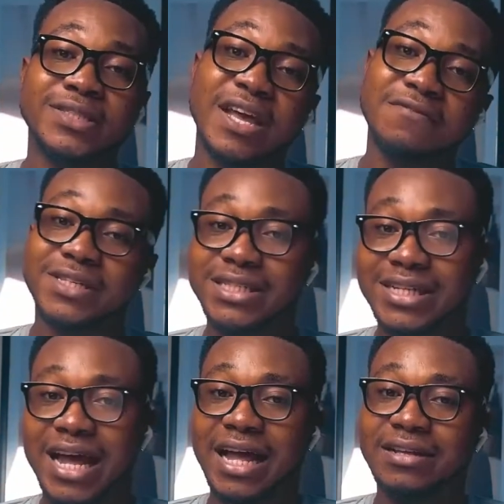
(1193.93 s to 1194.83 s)
services
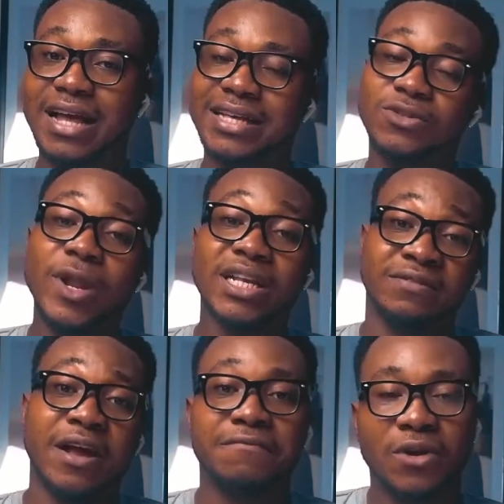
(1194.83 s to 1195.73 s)
that are as low as
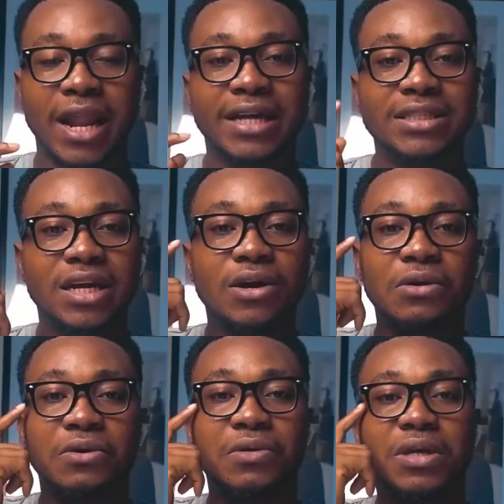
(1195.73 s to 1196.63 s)

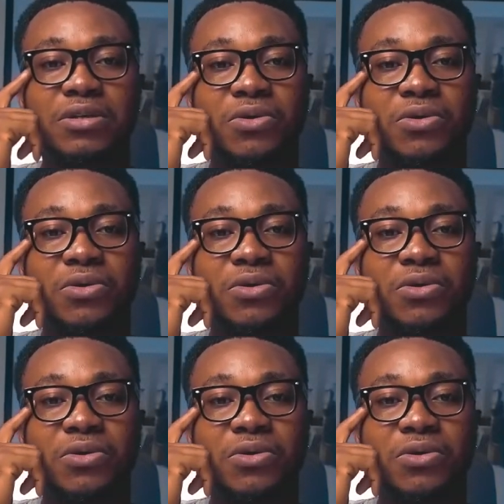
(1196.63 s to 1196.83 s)
$5, okay.